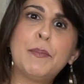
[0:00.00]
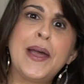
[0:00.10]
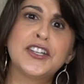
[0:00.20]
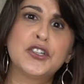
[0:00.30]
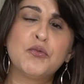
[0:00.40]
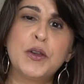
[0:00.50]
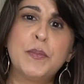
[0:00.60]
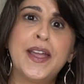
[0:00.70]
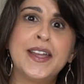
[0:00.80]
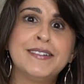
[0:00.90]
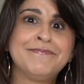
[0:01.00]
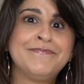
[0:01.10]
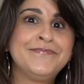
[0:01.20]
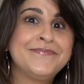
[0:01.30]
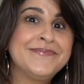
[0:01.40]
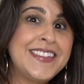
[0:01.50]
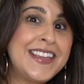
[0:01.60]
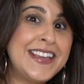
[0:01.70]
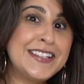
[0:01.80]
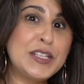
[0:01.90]
to patch and repaint.
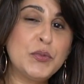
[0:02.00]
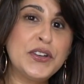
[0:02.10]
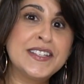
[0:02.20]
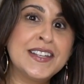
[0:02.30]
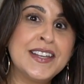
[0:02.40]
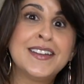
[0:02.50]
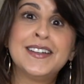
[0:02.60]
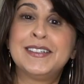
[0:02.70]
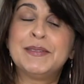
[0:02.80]
Easy breezy.